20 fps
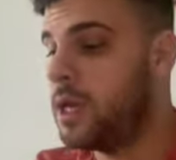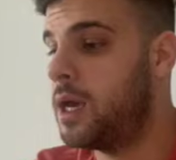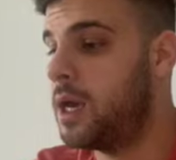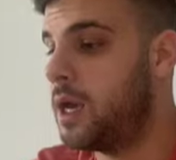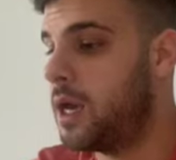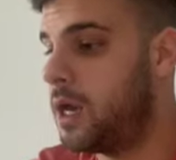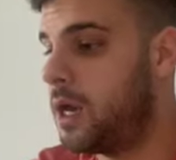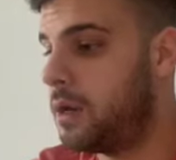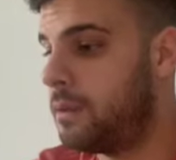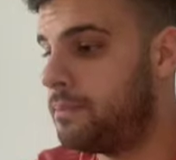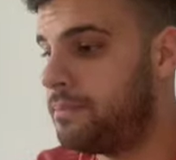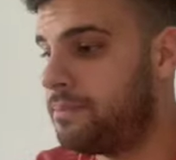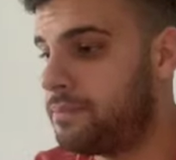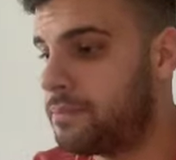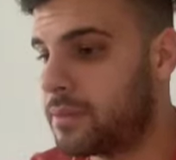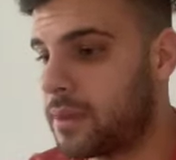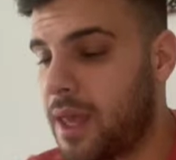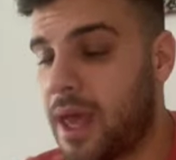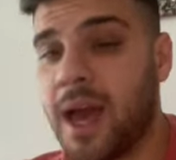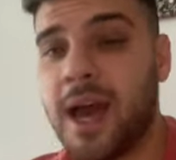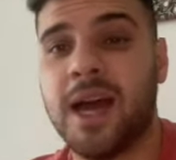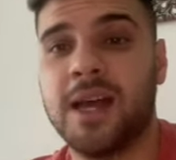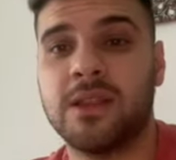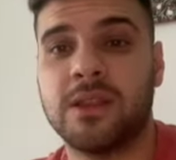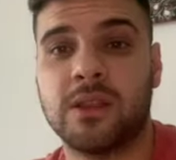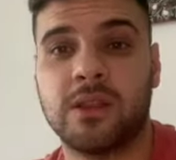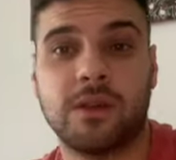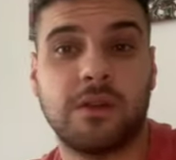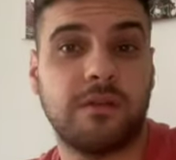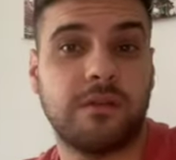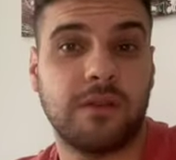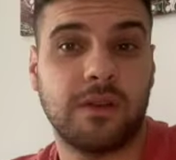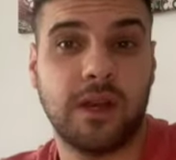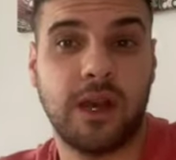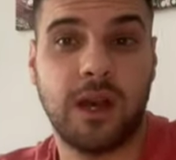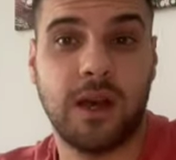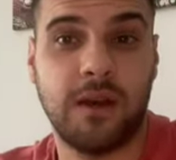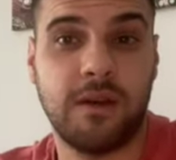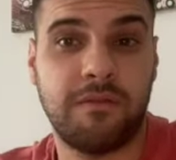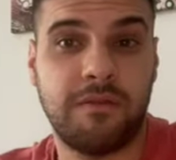Failing
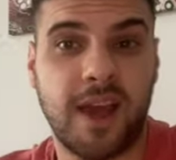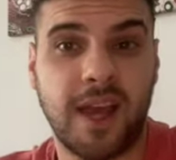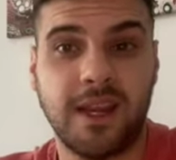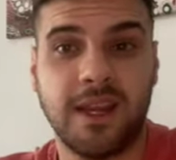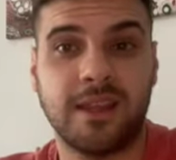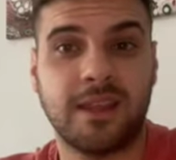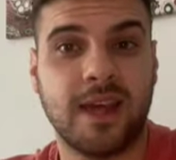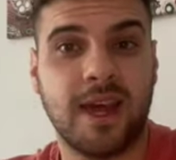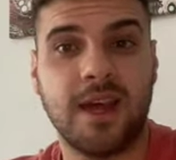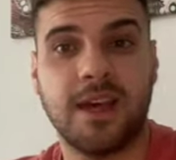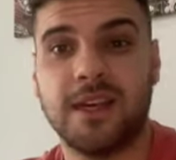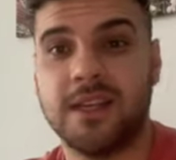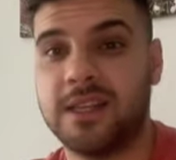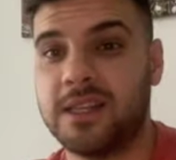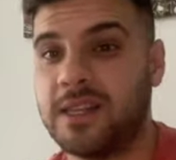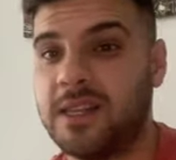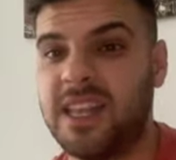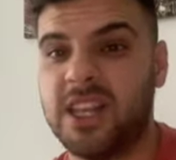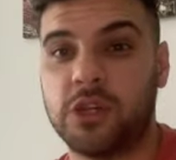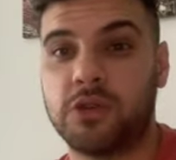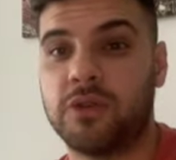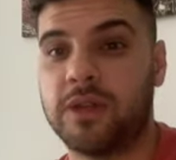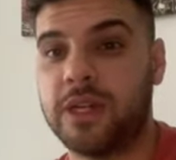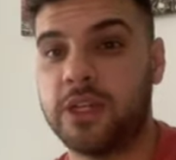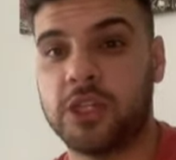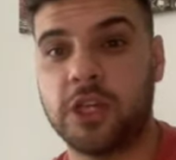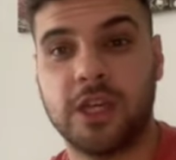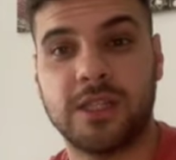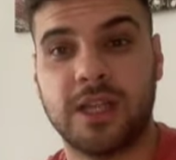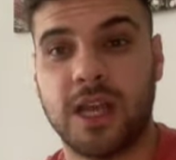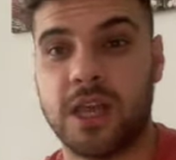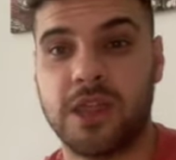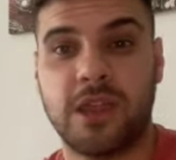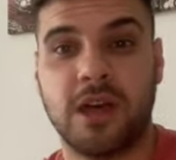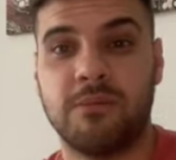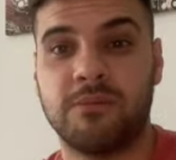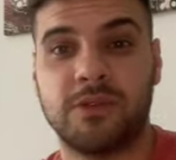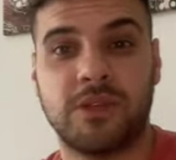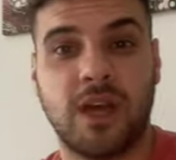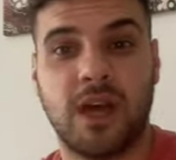that, literally just a
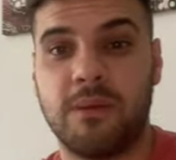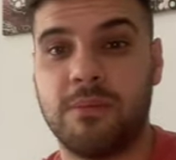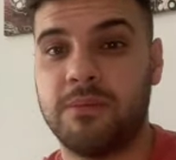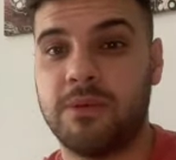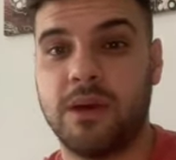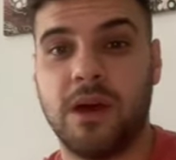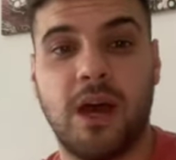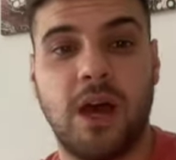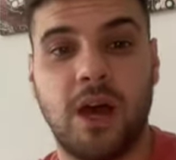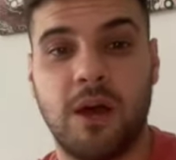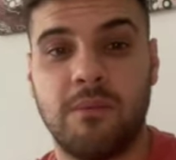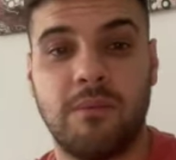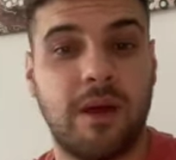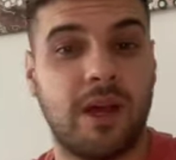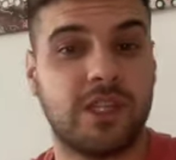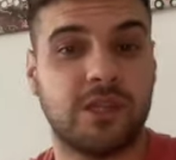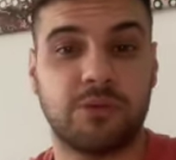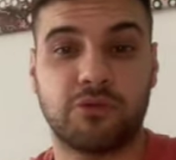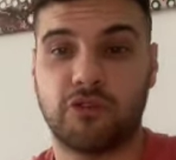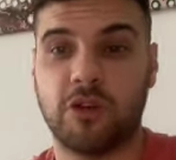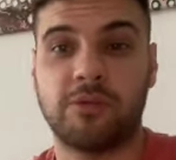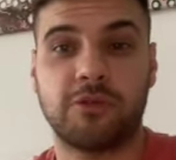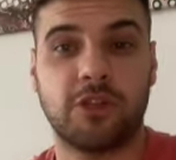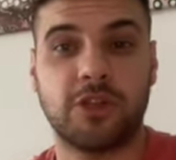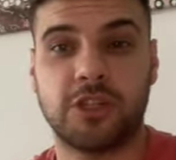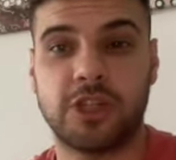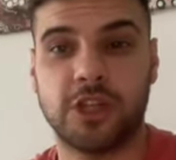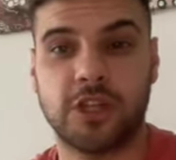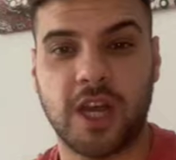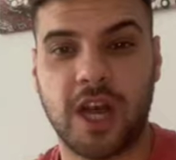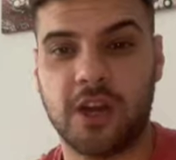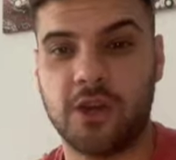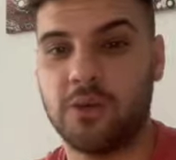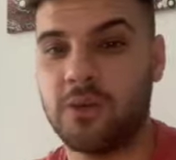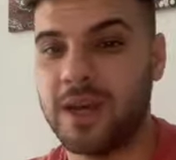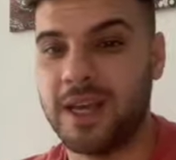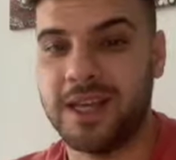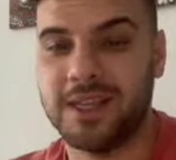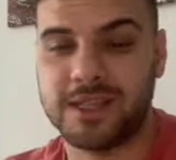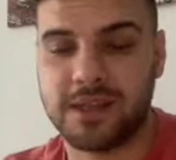thumbs up, a subscription to the channel
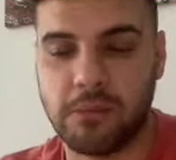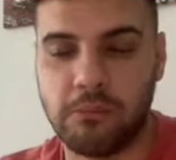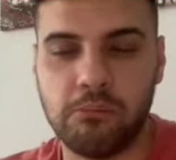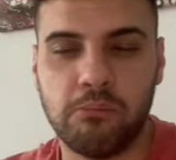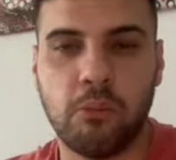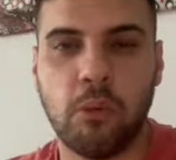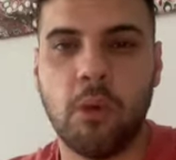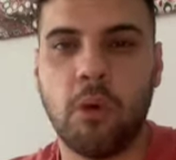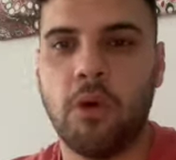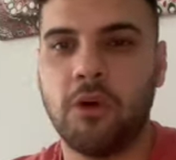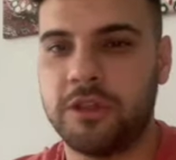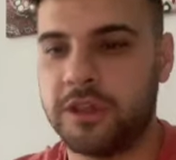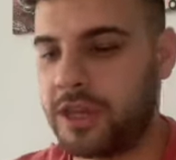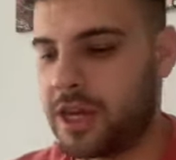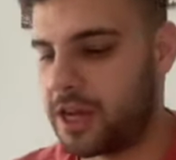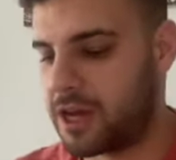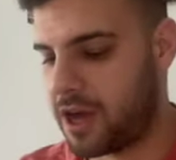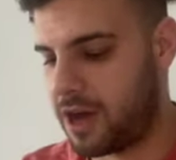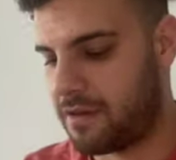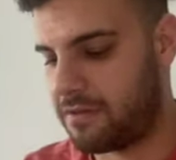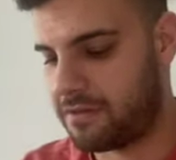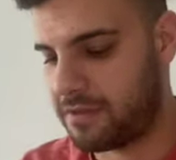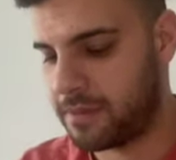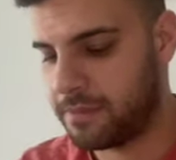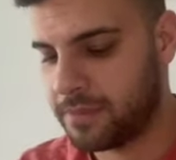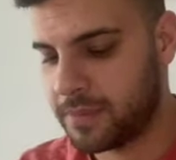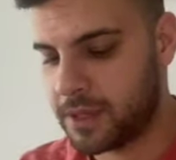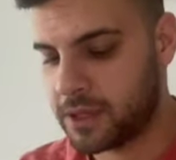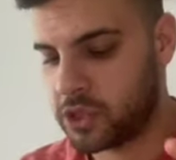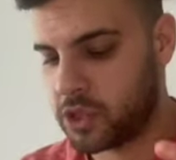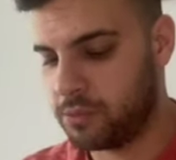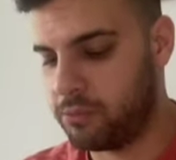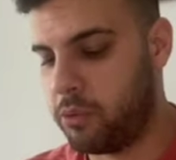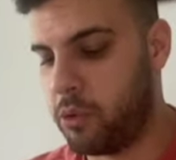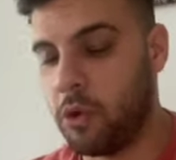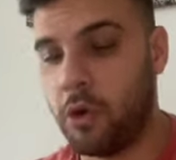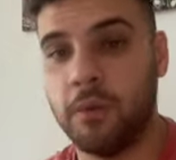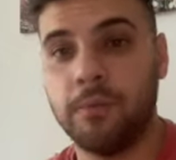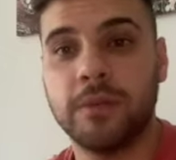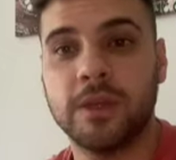is more than enough
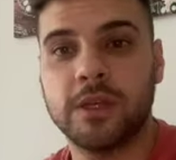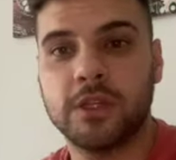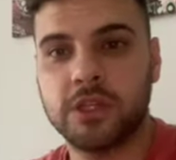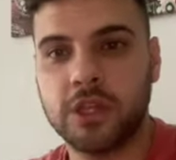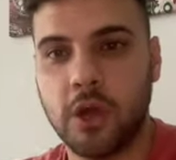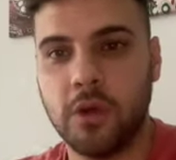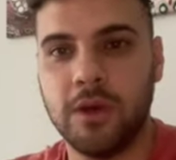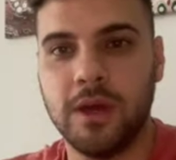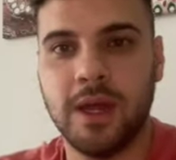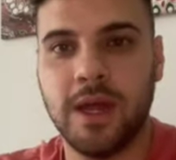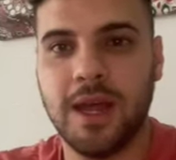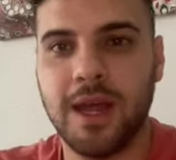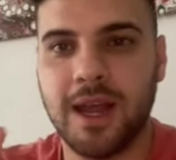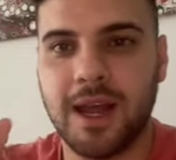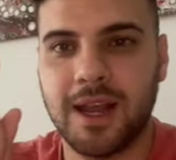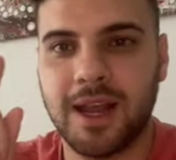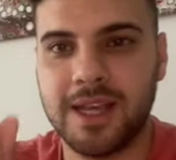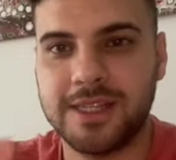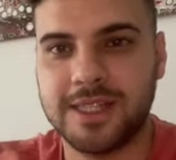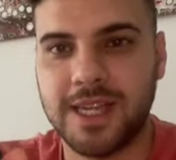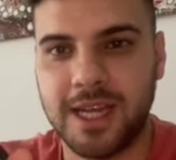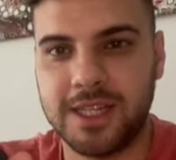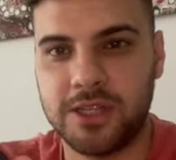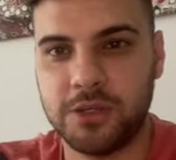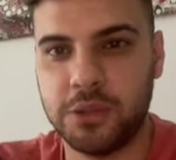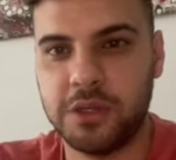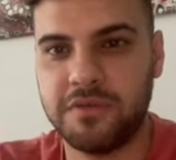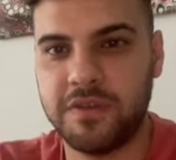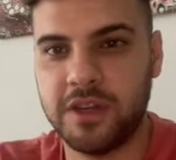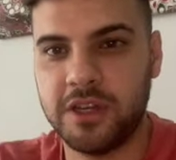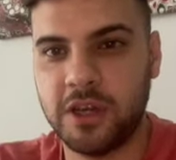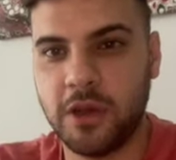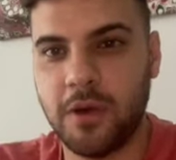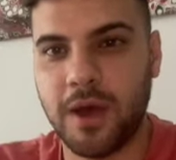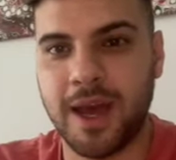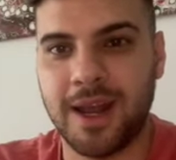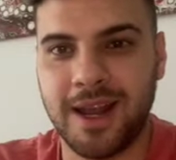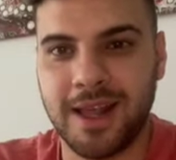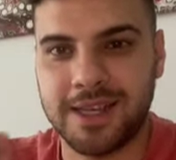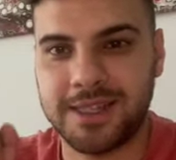support. So, let's get to this video
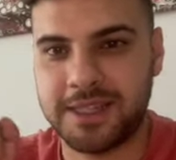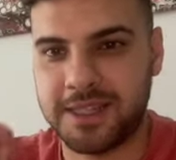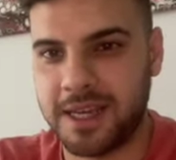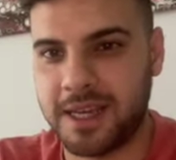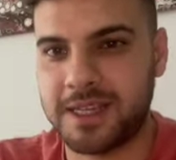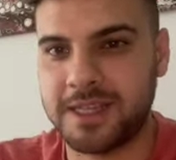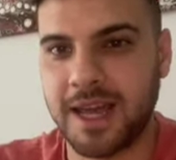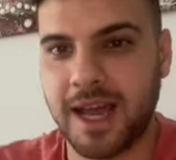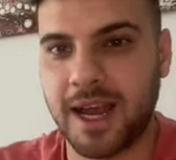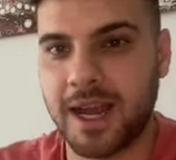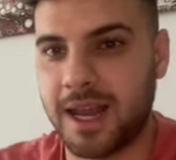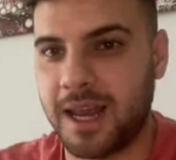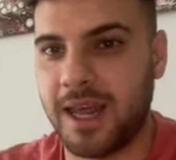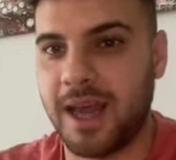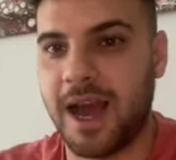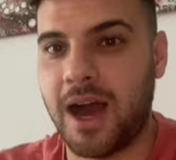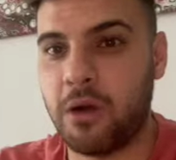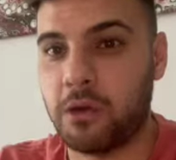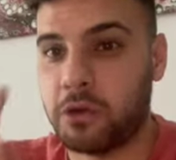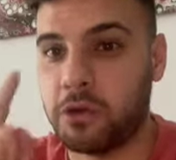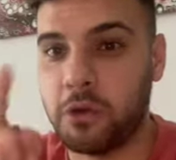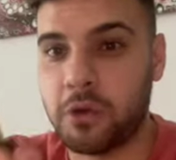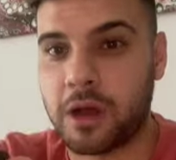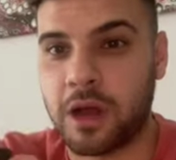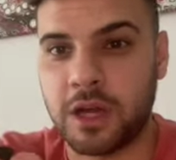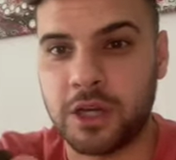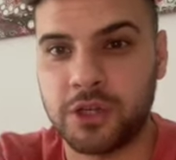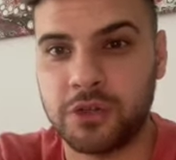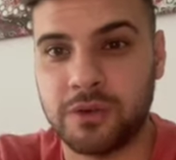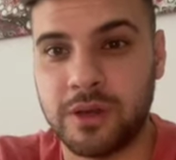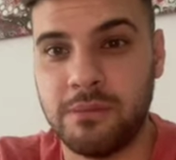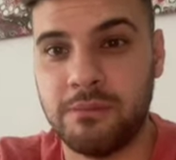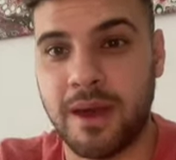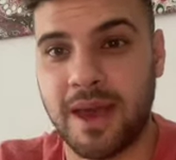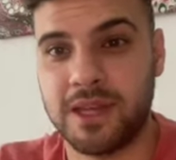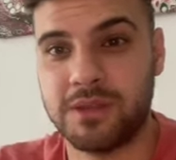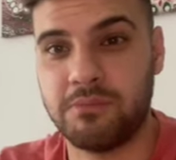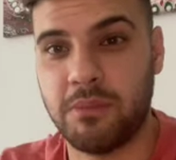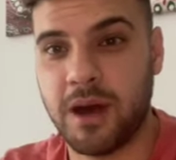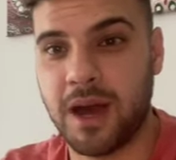and let's see exactly how your country
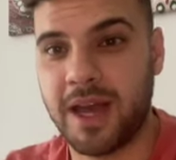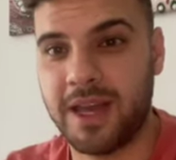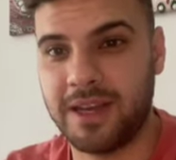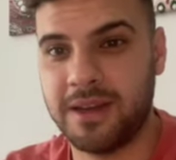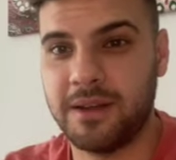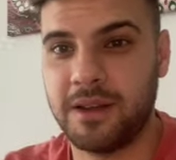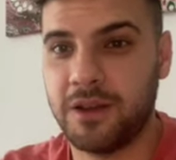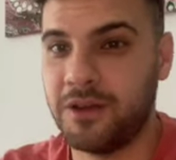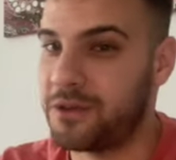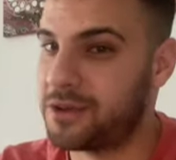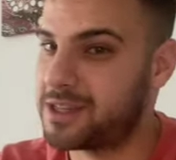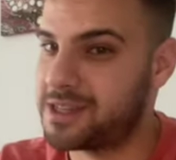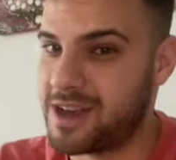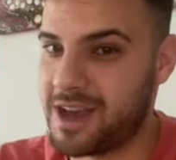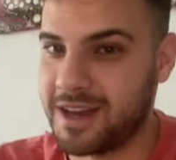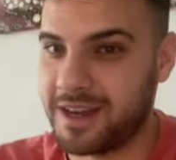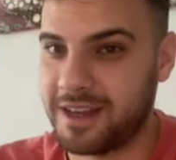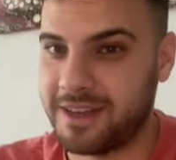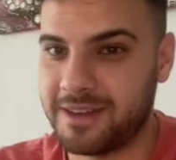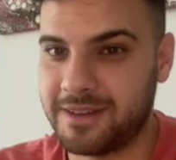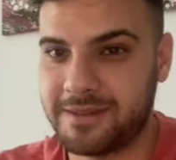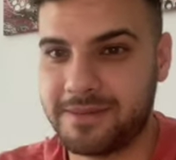makes mine look tiny.